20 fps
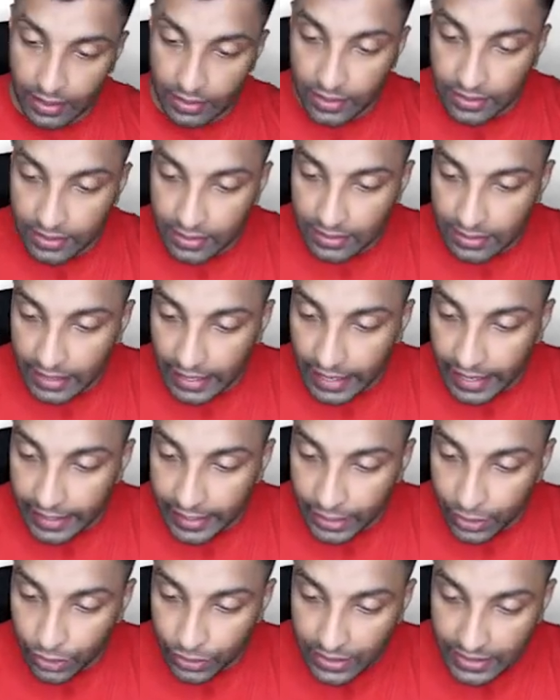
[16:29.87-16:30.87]
This is
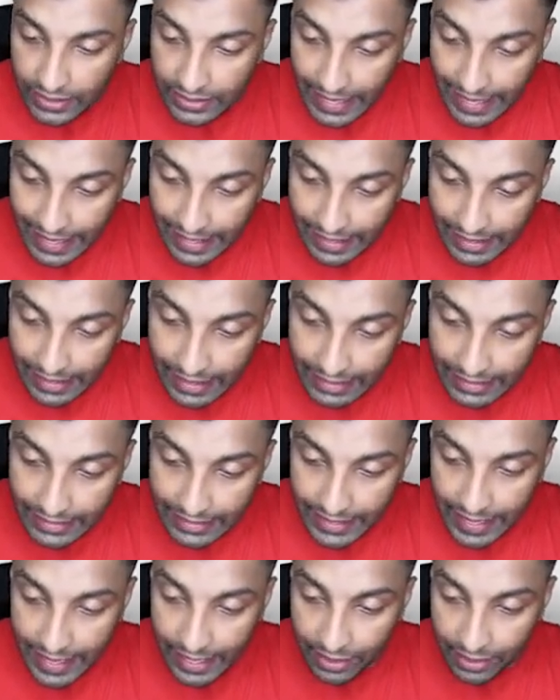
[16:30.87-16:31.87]
related to the
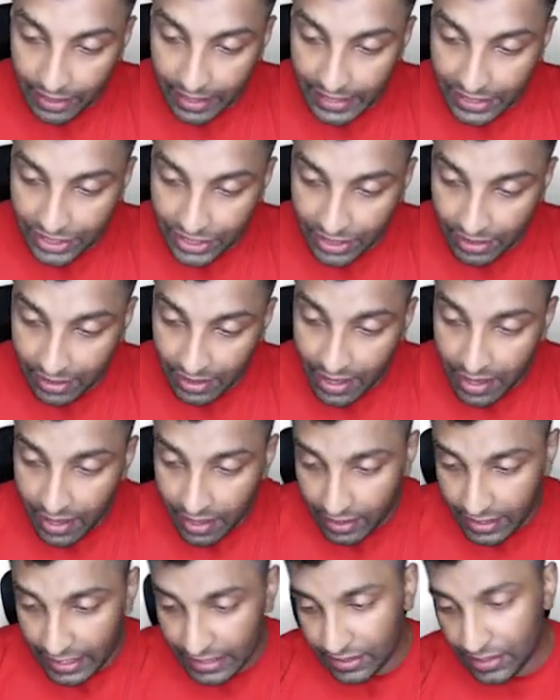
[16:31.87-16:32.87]
center-state relation.
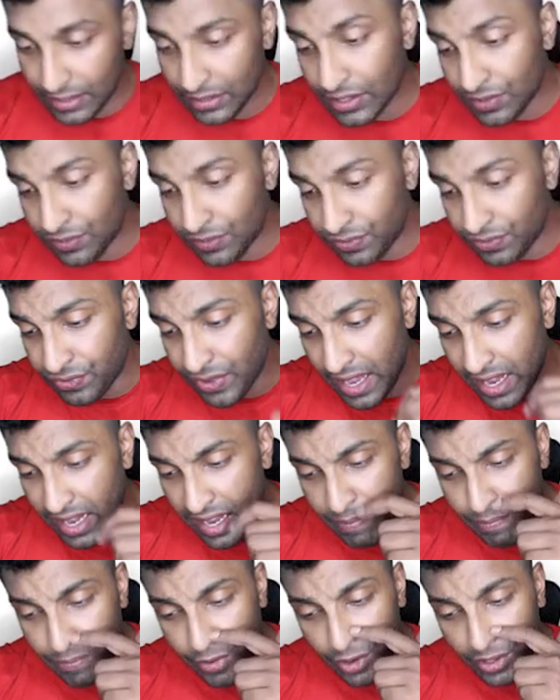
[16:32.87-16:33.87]
Guys, this is
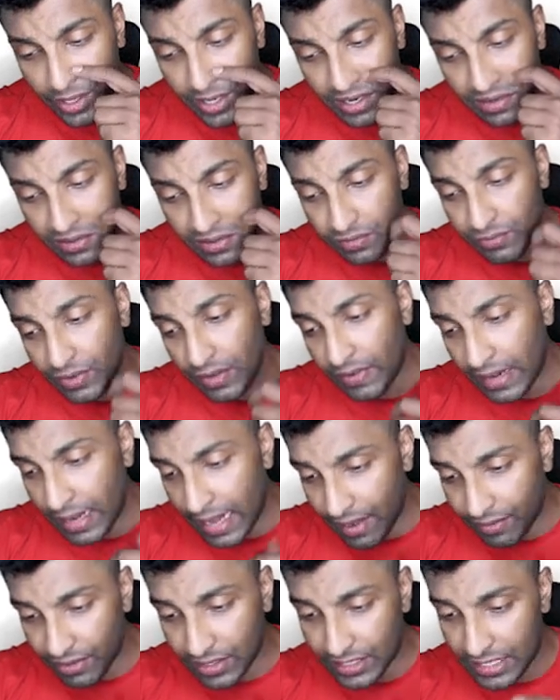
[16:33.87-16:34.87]
very important. We will
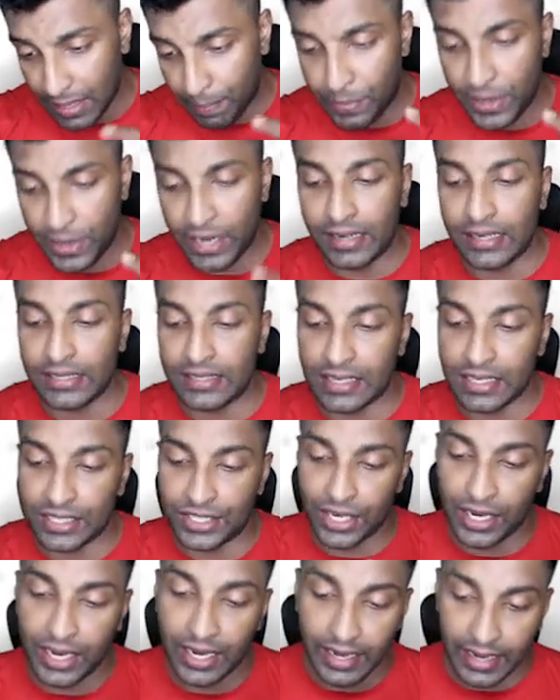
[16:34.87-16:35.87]
have a separate
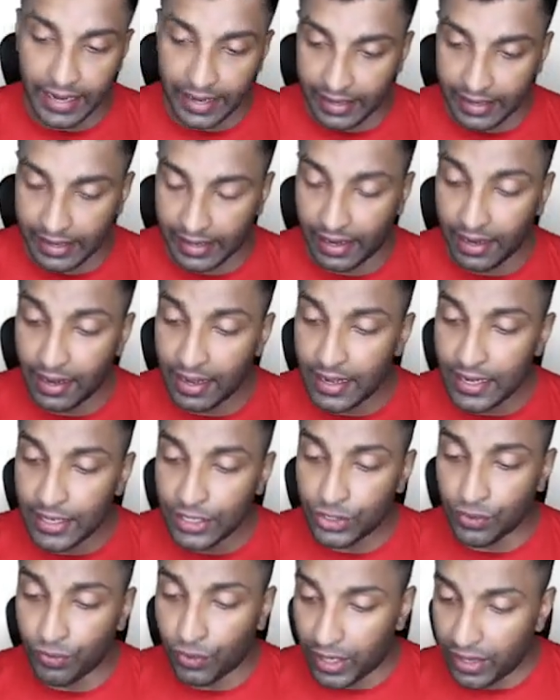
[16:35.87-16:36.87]
discussion in detail.
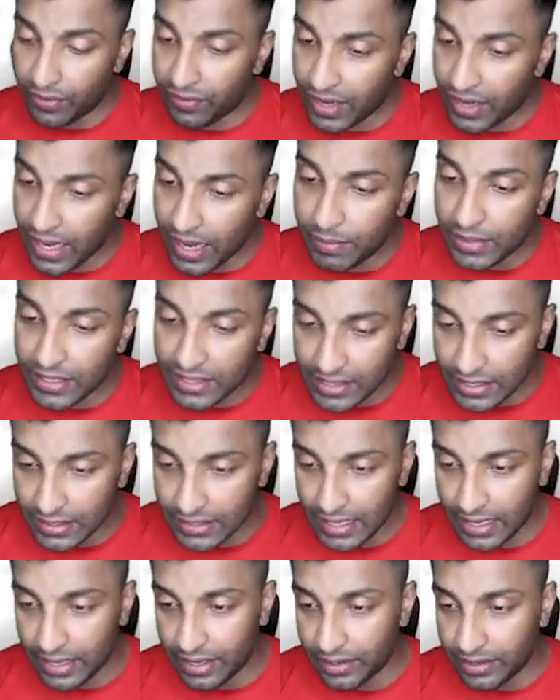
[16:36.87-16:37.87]
So whatever I am
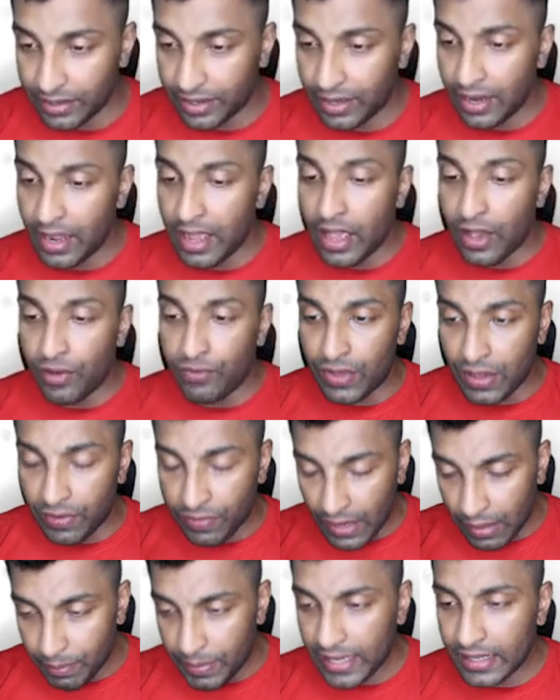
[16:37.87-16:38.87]
discussing here, we
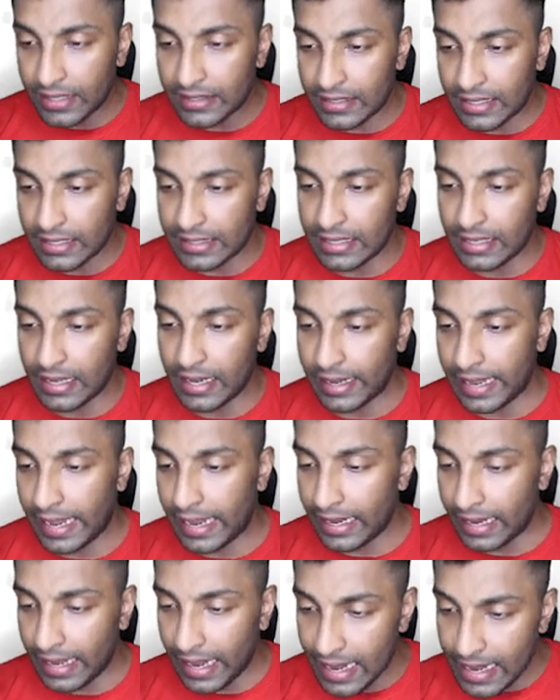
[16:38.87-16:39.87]
will be discussing
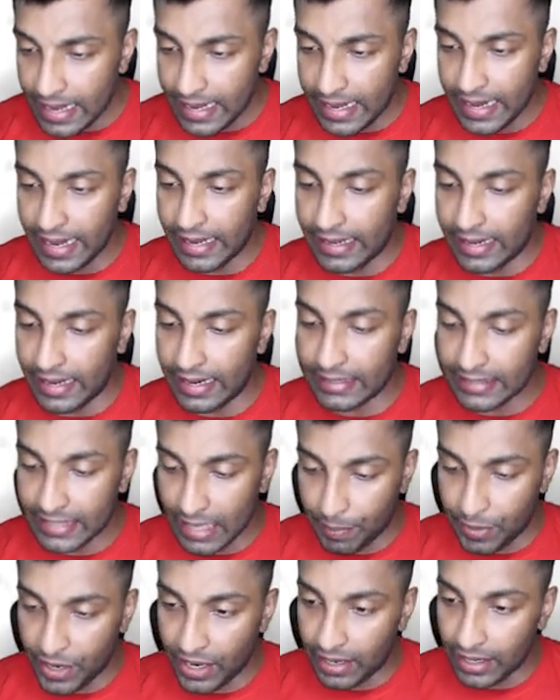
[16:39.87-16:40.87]
again in detail
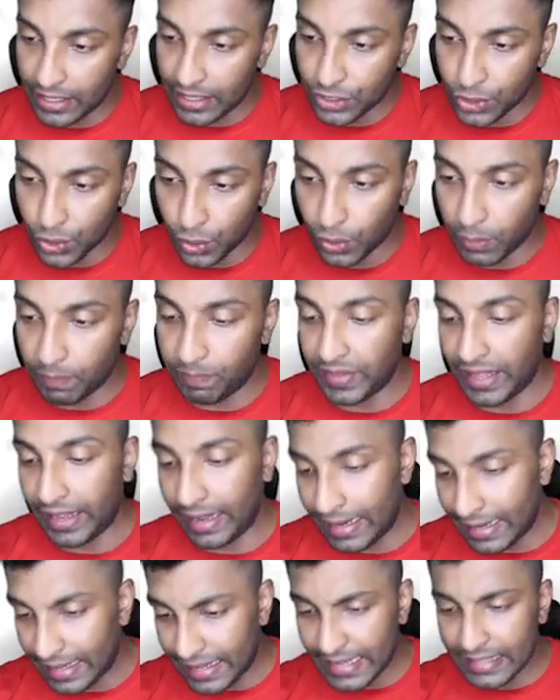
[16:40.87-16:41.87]
separately. So
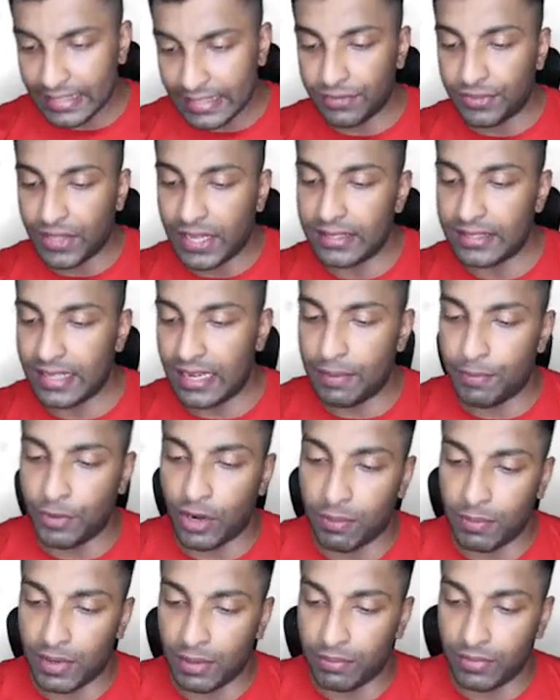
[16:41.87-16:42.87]
in case if there is any
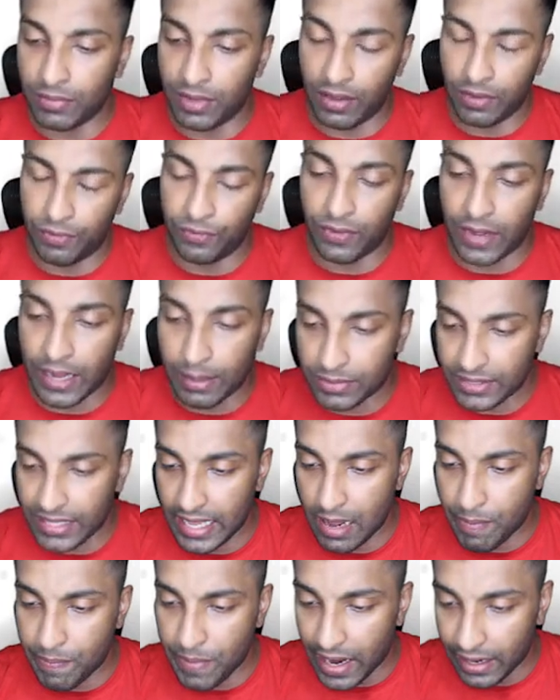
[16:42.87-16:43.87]
problem, if I am
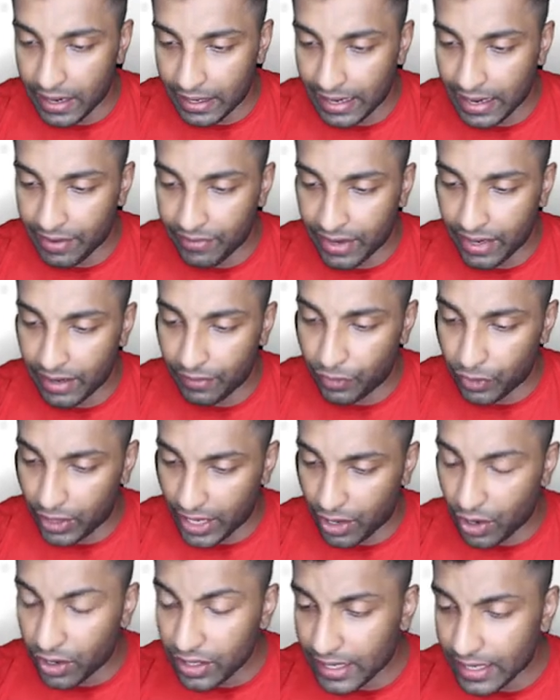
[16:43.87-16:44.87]
saying part 11, if you
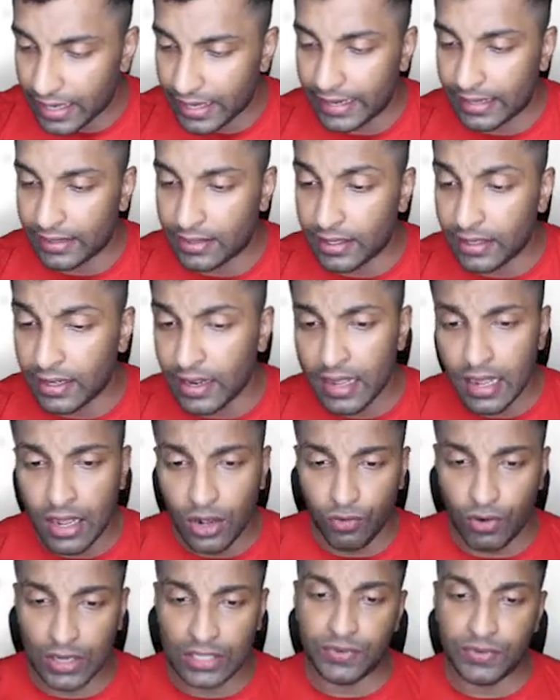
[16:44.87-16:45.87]
cannot connect it,
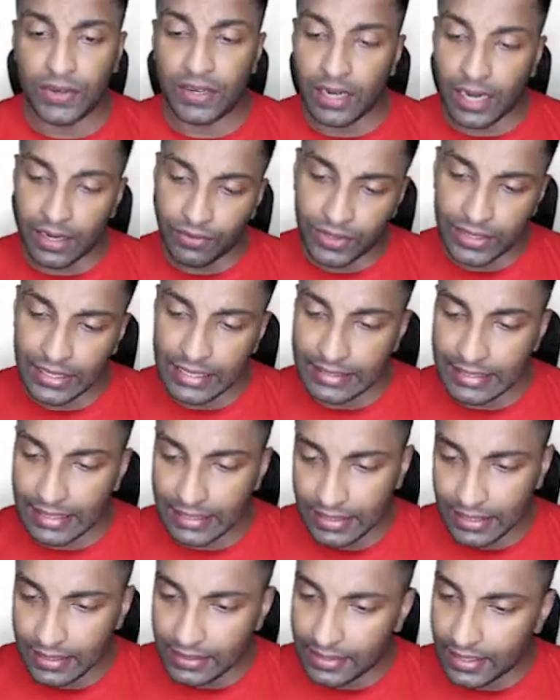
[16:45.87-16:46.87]
once we're done with these
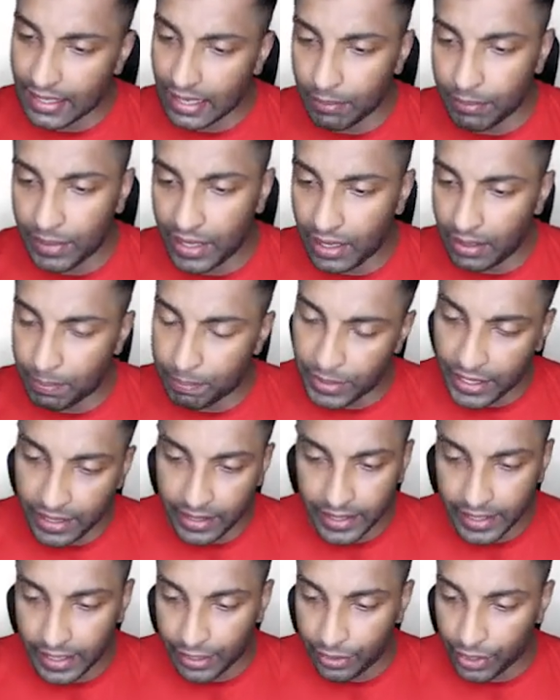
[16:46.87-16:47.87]
sessions, it will be
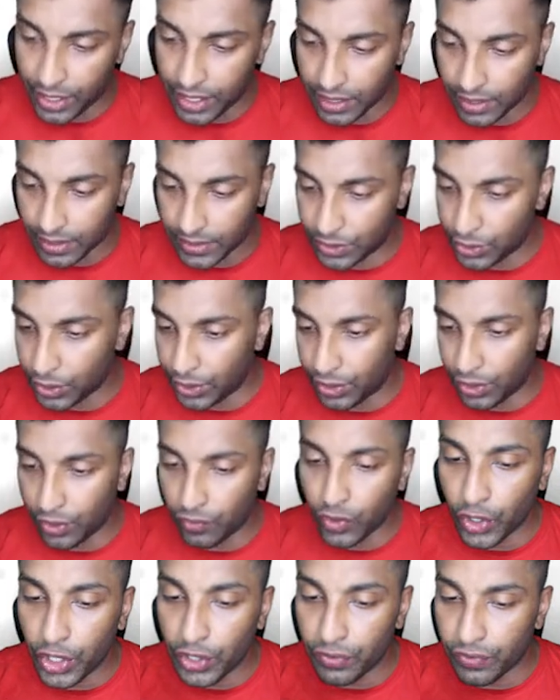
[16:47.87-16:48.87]
printed in your heart. So you
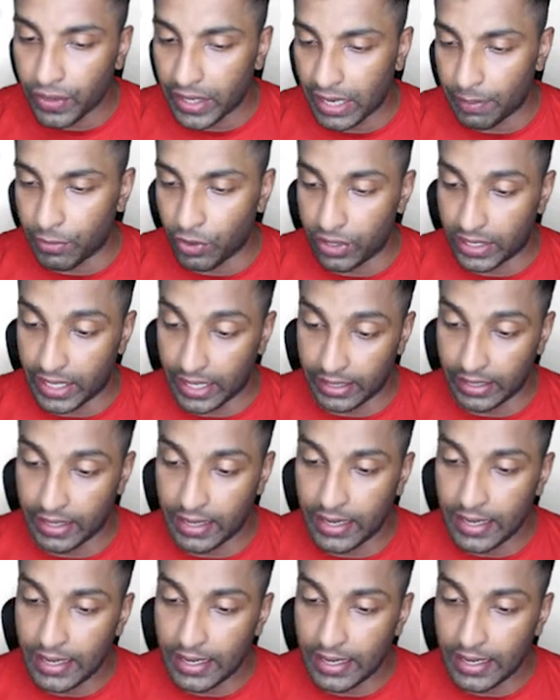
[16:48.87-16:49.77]
don't want to worry about that.